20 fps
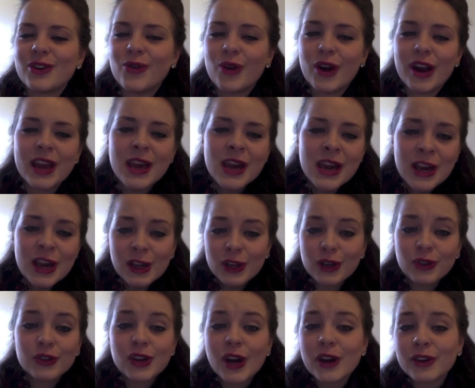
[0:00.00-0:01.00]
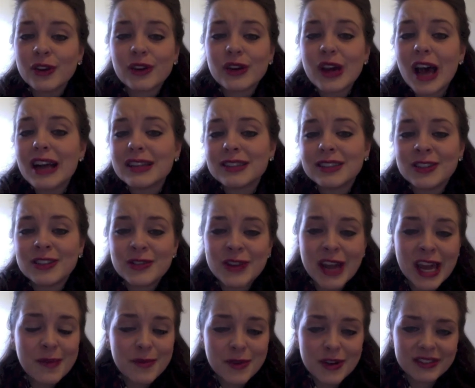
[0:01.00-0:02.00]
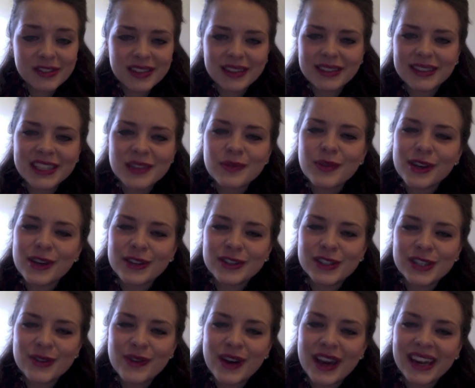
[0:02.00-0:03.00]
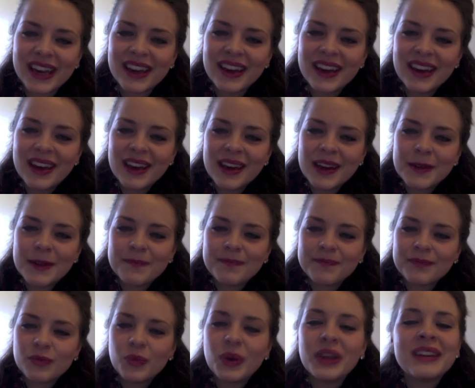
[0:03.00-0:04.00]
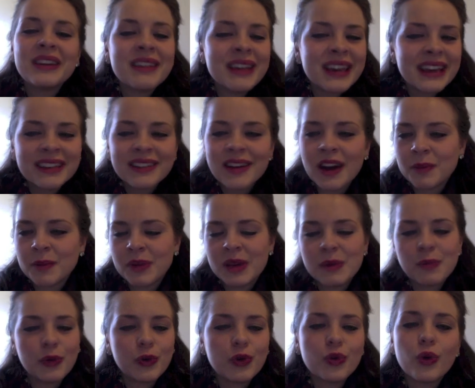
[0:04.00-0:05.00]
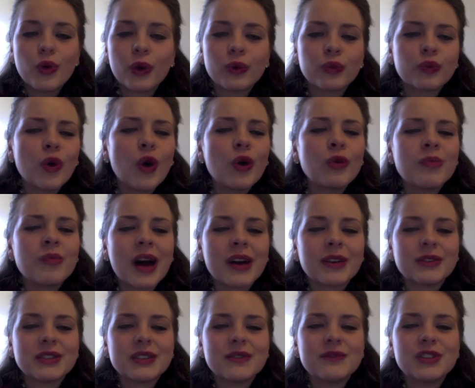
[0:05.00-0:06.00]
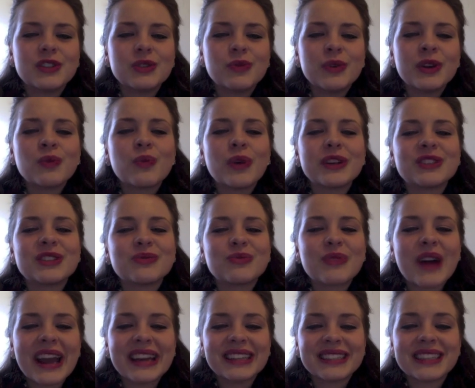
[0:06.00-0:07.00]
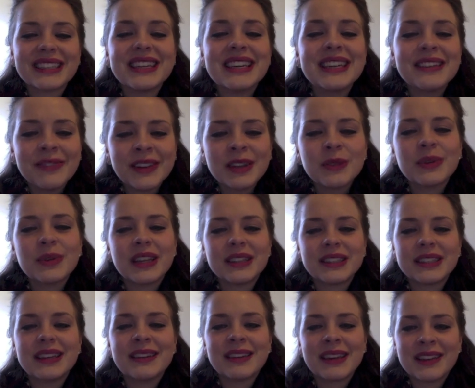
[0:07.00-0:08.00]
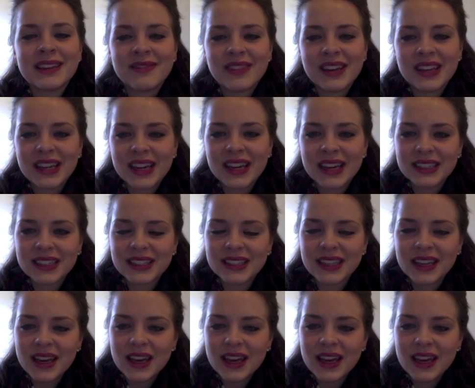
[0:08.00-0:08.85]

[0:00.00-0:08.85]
or your younger cousin or neighbor to see what you're doing. We need young people who are role models of doing what's right even when it's inconvenient.